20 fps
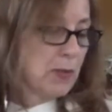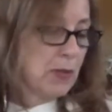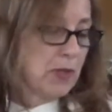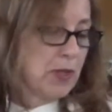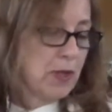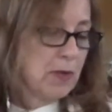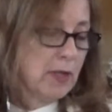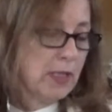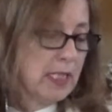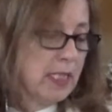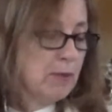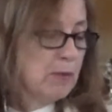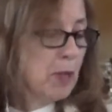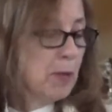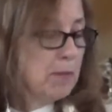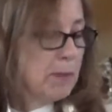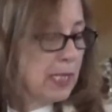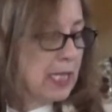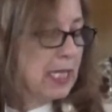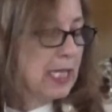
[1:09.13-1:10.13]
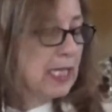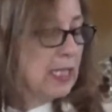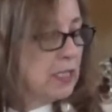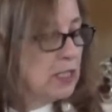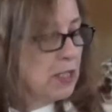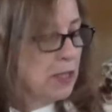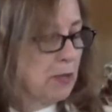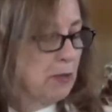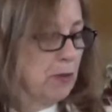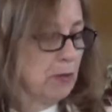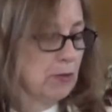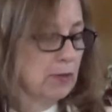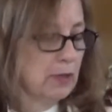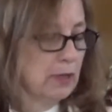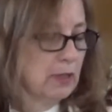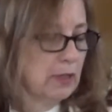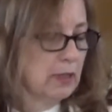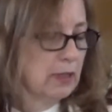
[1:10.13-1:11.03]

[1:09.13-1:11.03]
with you, and he will be in you.